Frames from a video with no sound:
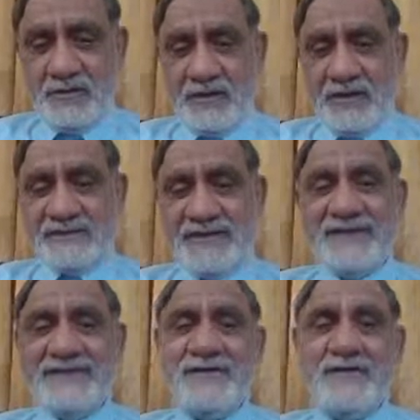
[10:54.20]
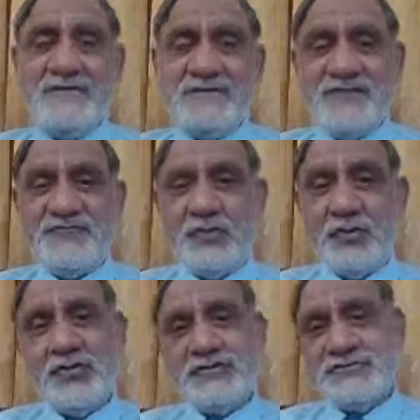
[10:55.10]
Then the
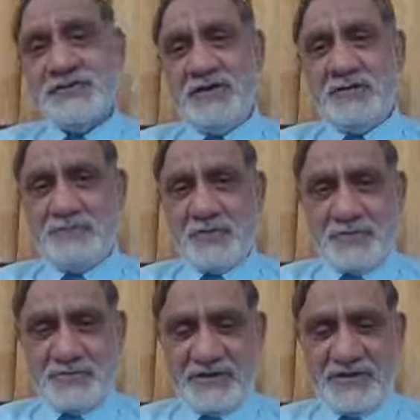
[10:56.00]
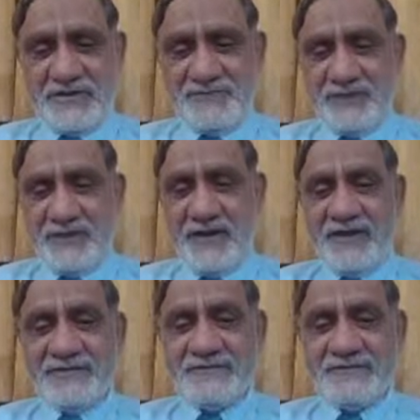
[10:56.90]
fourth property is